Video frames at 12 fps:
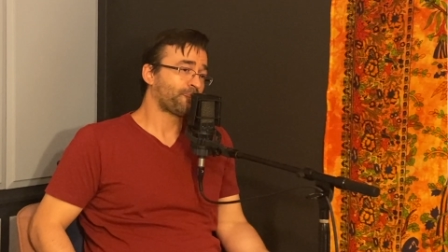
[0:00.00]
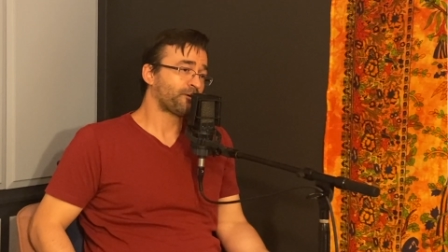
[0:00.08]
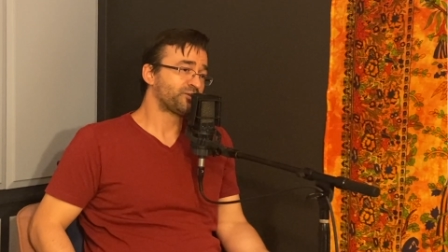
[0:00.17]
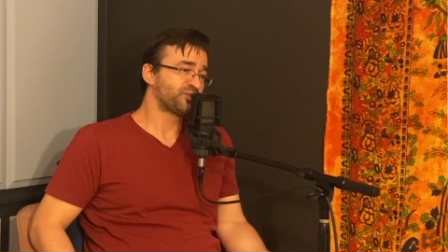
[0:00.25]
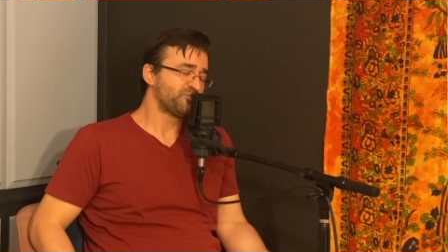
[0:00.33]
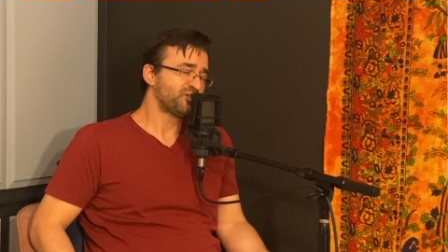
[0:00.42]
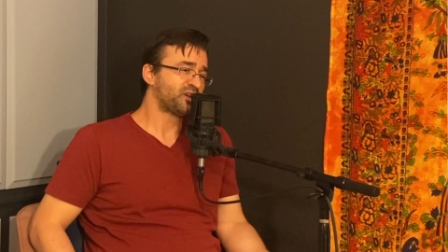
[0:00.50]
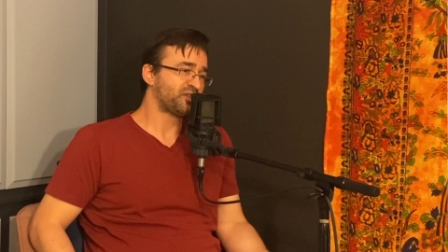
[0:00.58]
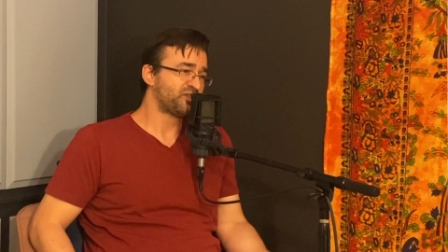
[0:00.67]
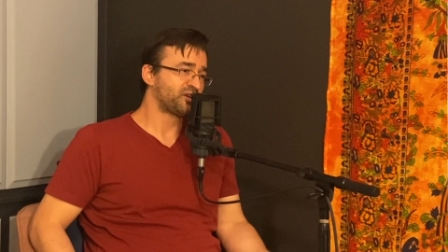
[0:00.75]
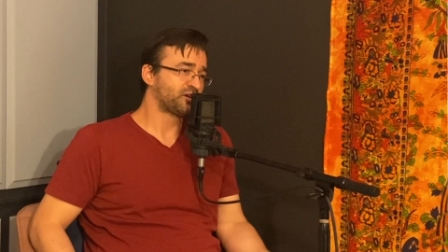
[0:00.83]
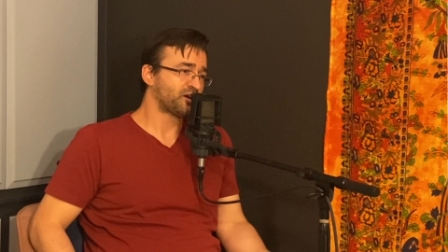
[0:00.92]
something I
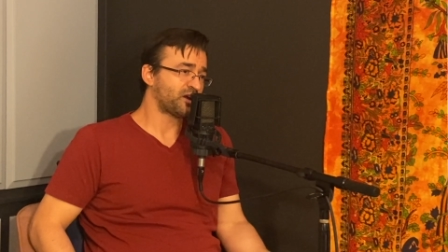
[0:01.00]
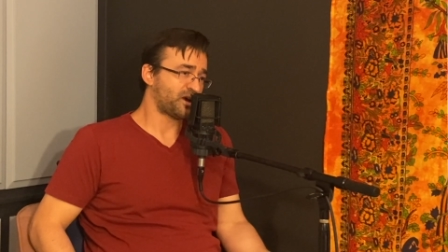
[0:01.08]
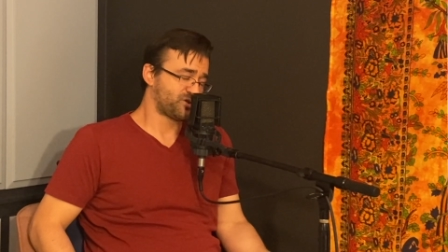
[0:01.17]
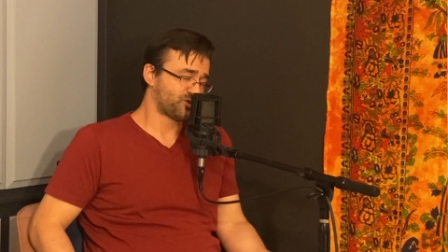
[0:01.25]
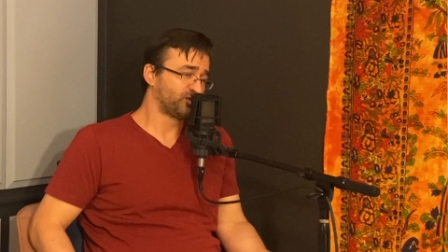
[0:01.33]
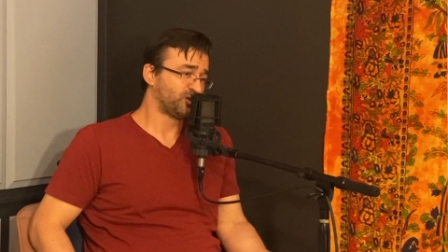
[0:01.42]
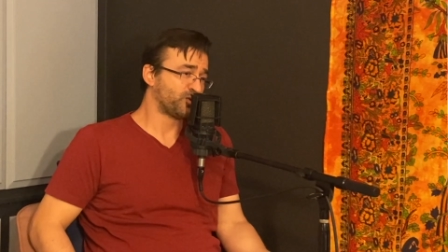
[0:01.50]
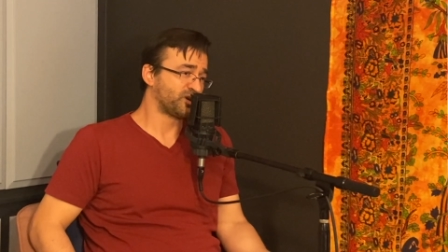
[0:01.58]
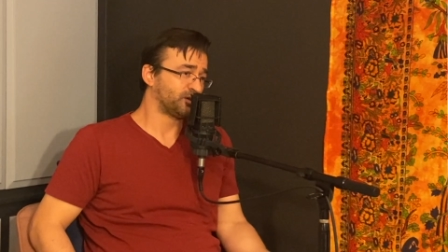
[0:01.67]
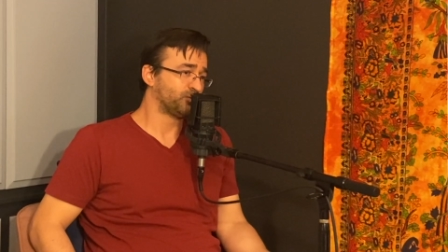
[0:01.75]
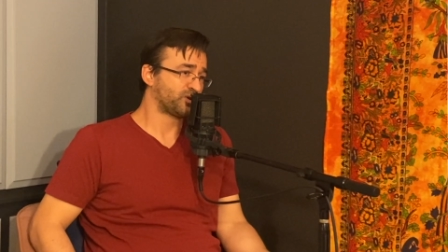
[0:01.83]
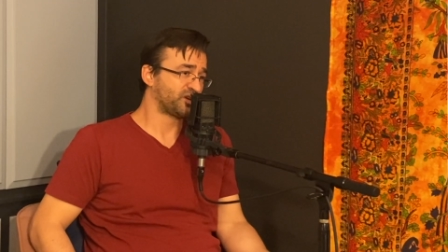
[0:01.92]
think I certainly
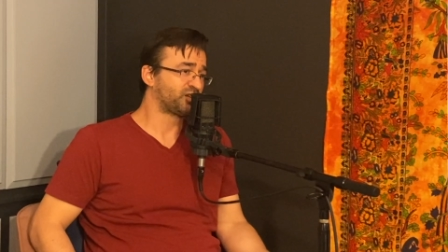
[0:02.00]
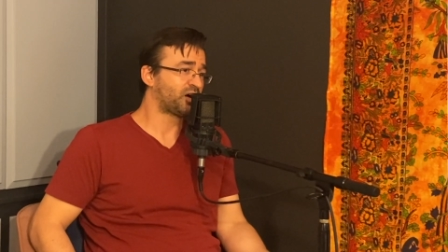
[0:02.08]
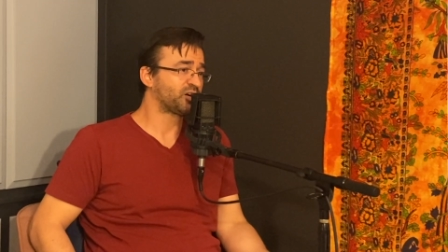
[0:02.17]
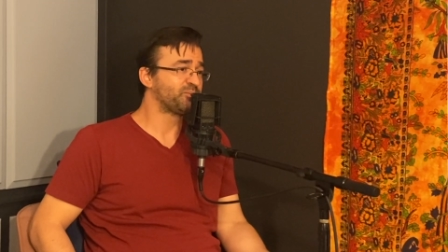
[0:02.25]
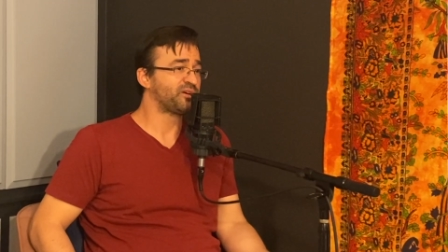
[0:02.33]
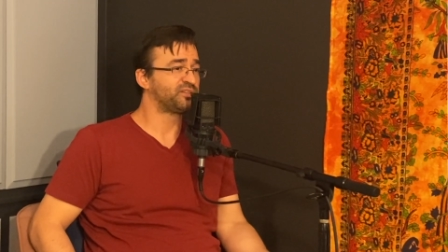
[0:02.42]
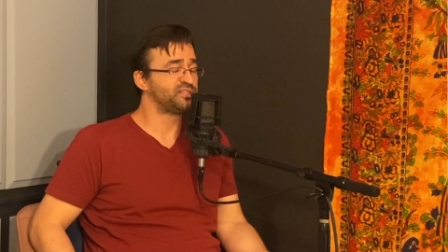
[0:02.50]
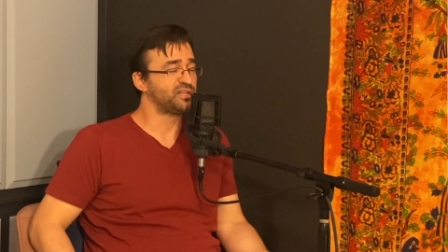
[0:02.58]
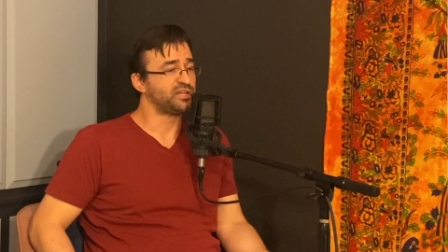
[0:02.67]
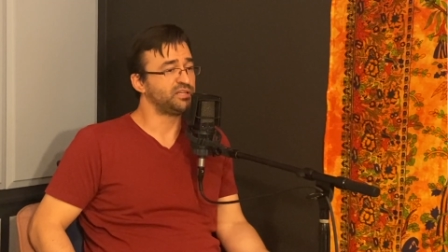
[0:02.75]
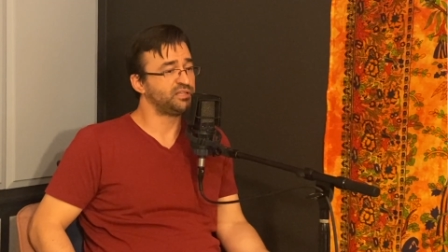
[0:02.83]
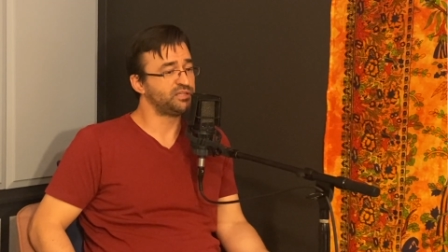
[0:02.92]
want to talk about
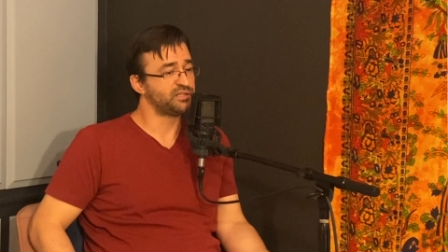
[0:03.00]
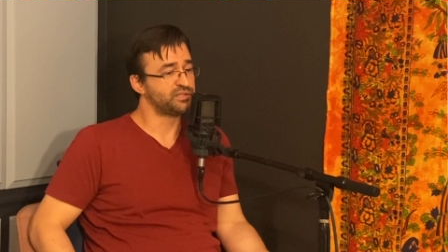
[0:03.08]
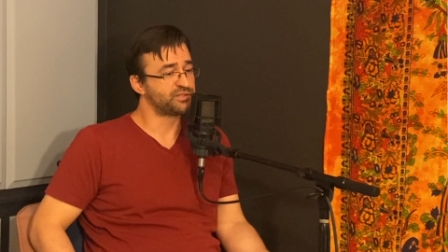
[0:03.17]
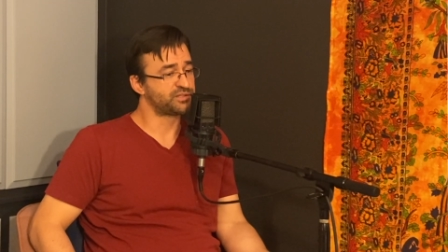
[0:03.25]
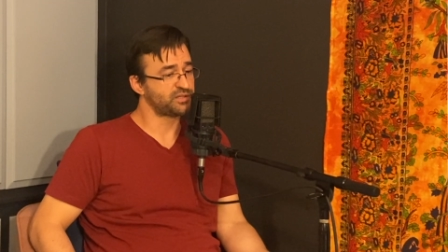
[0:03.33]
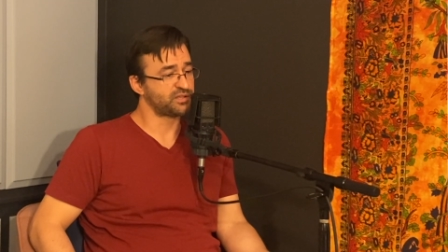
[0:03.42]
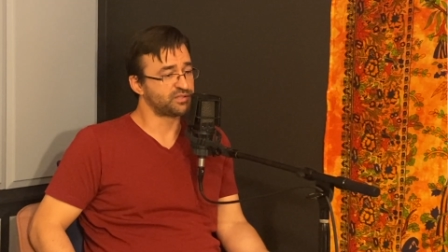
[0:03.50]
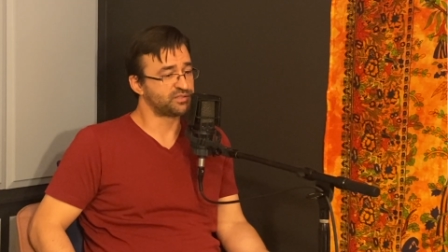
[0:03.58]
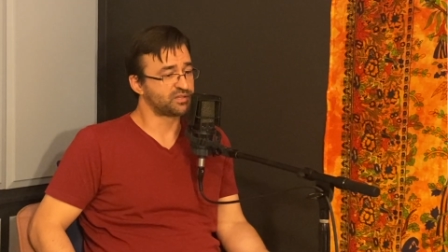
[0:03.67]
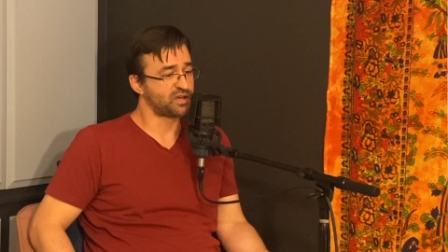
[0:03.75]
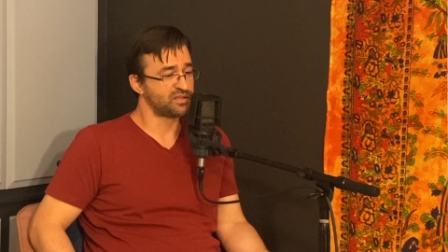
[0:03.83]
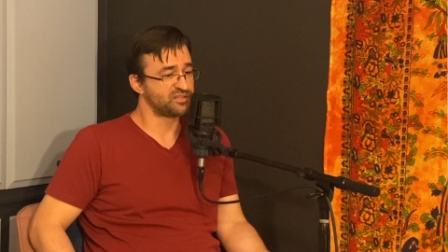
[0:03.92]
tonight is
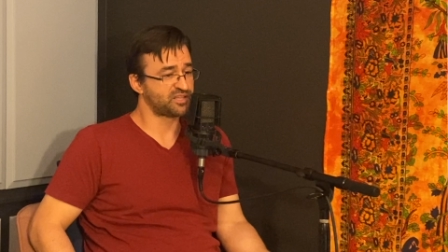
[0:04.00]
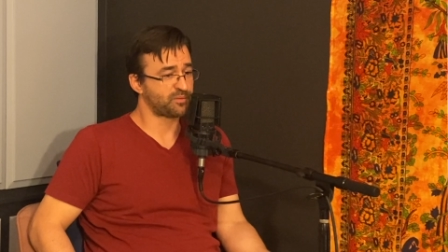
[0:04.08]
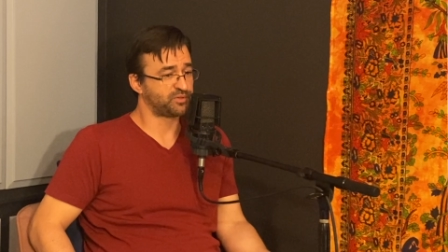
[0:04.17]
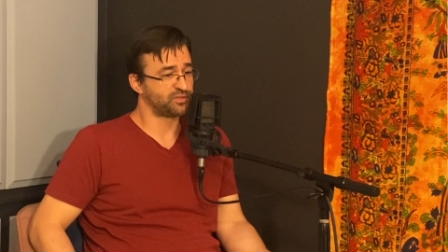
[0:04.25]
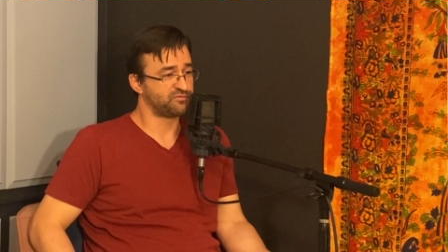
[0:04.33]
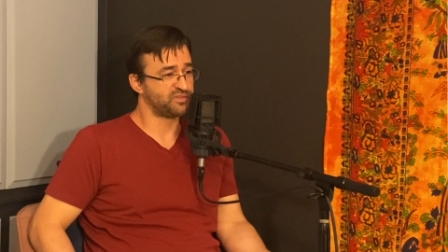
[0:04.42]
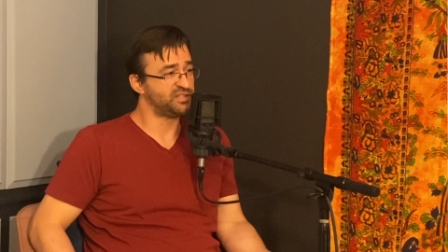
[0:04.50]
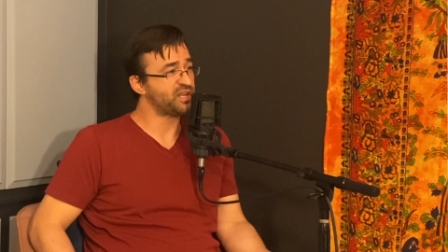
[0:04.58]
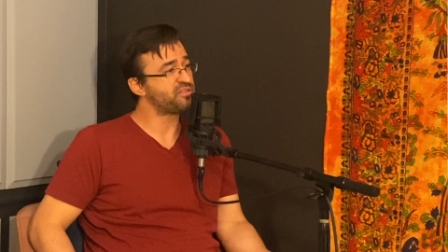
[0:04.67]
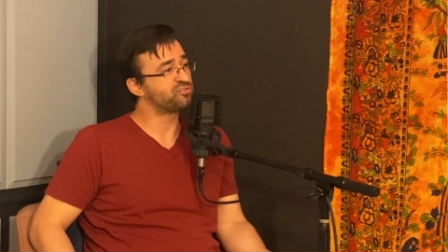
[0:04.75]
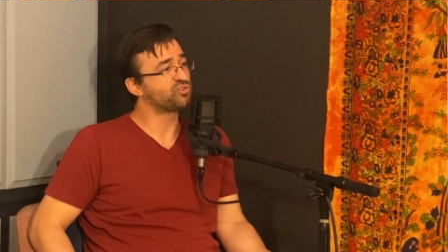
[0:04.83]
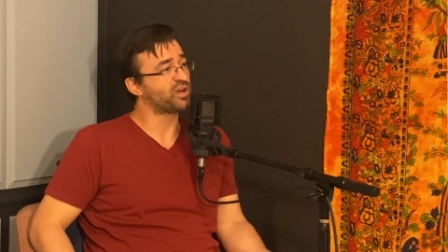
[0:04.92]
the concept of the
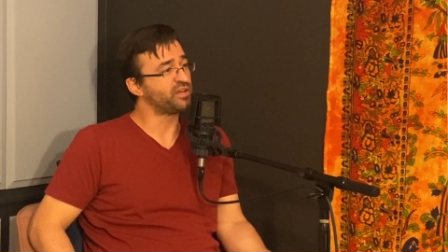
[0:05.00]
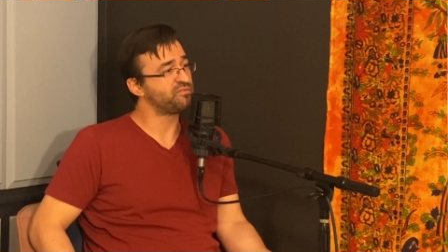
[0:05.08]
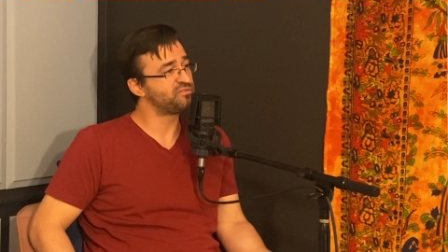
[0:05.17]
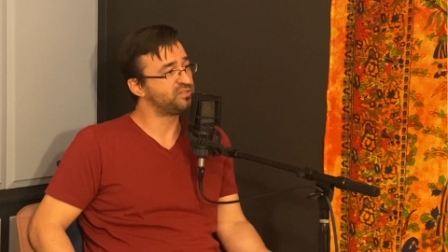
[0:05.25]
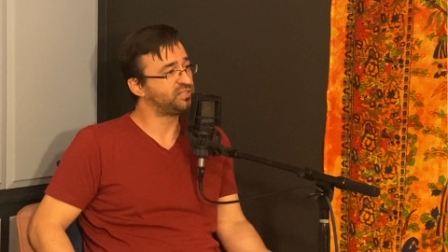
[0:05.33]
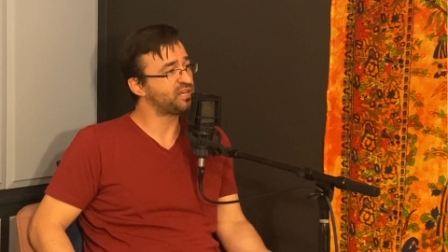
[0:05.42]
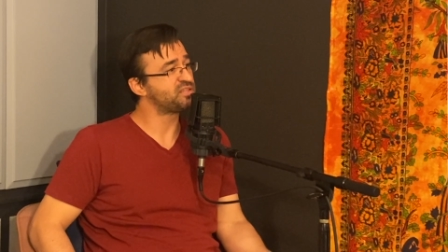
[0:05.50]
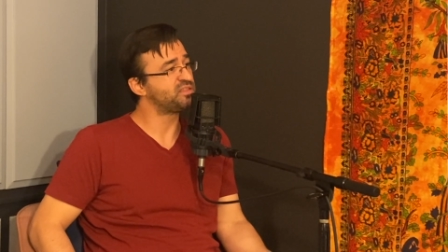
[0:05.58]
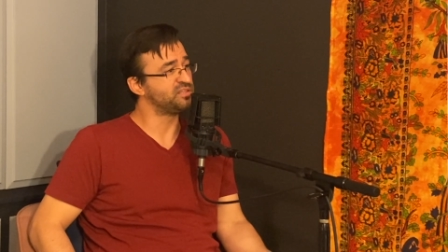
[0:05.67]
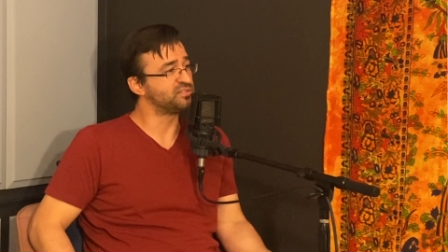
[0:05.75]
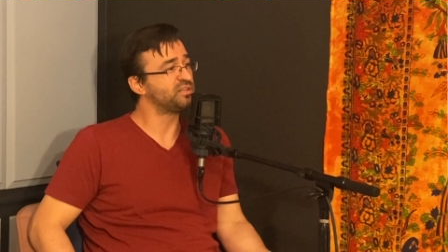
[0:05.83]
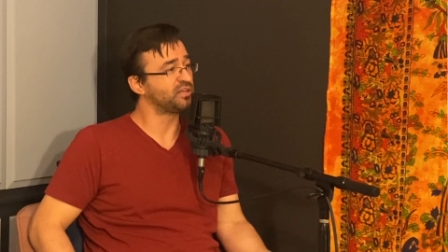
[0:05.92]
death drive, the death
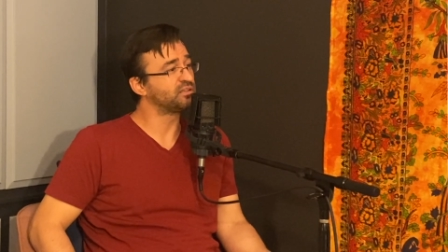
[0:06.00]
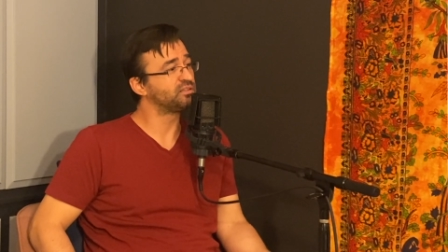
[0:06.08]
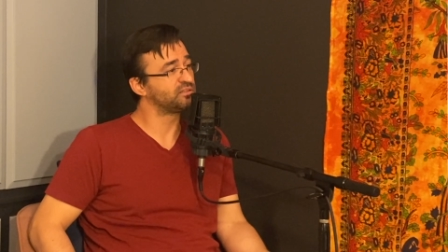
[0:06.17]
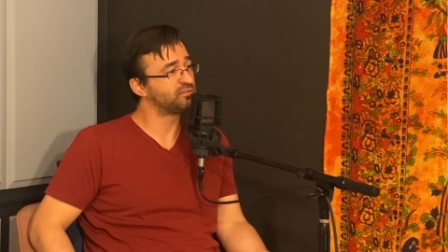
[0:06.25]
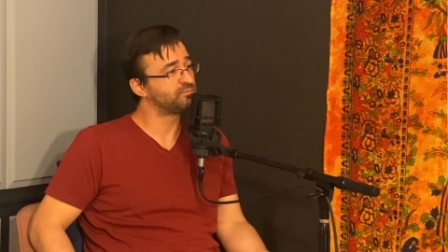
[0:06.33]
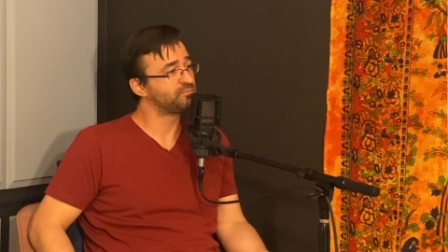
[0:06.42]
instinct.